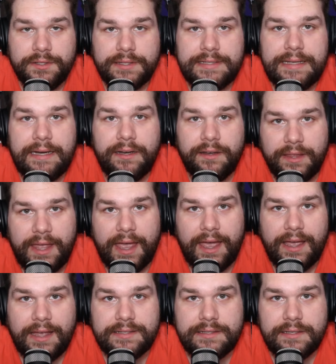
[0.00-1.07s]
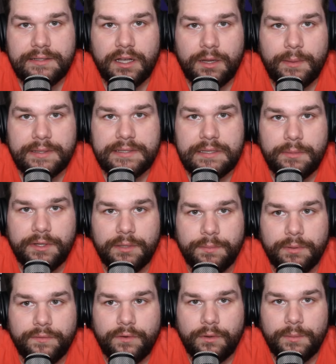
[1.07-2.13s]
get into the cast and talk about some of the
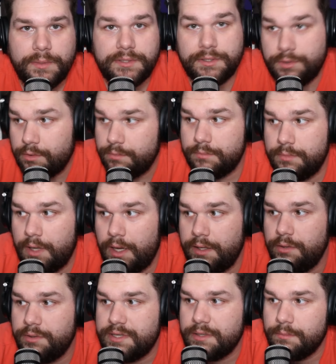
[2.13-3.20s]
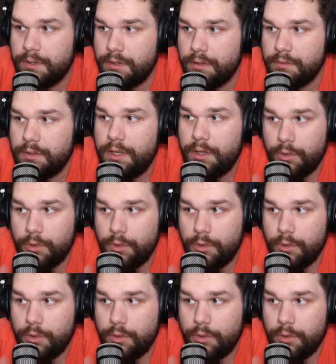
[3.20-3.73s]
performances. Oh, not you, Timbo.